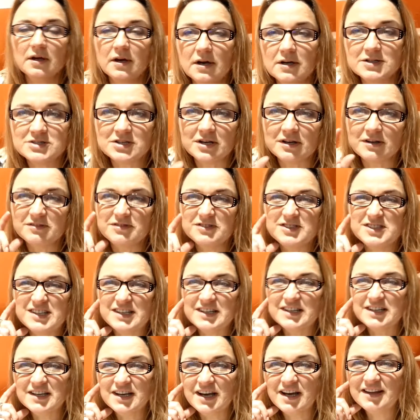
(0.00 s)
guys, after
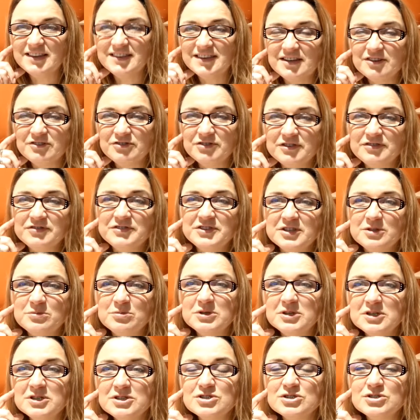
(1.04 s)
I think 15
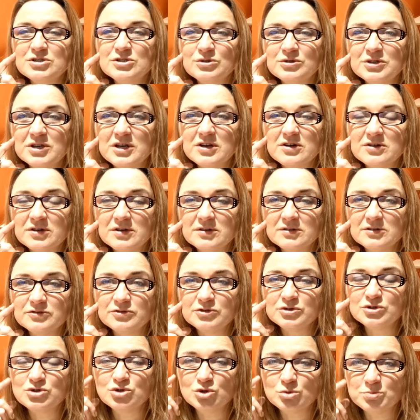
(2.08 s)
minutes looking around
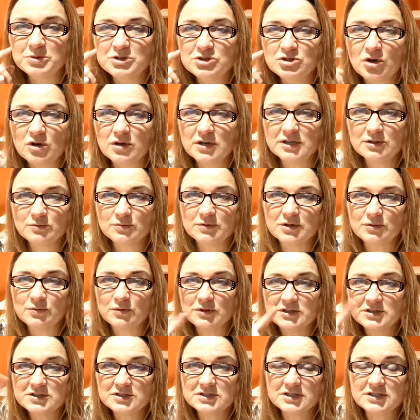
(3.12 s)
for stupid toilet, we
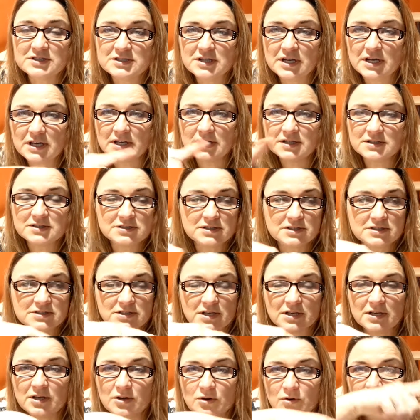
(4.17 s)
were zigzagging,
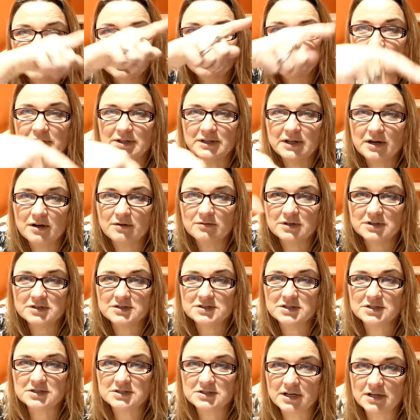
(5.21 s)
zigzagging all the way down and
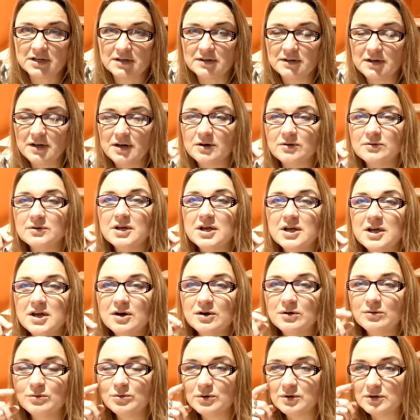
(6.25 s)
zigzagging down.
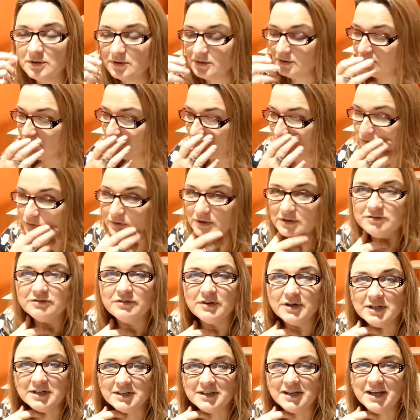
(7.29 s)
we
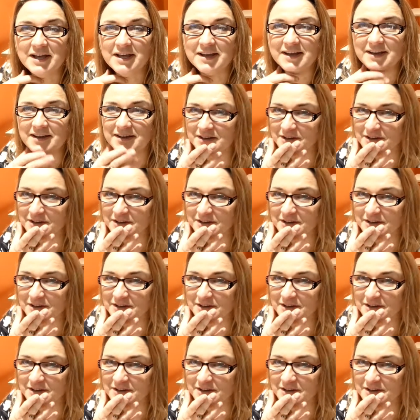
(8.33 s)
finally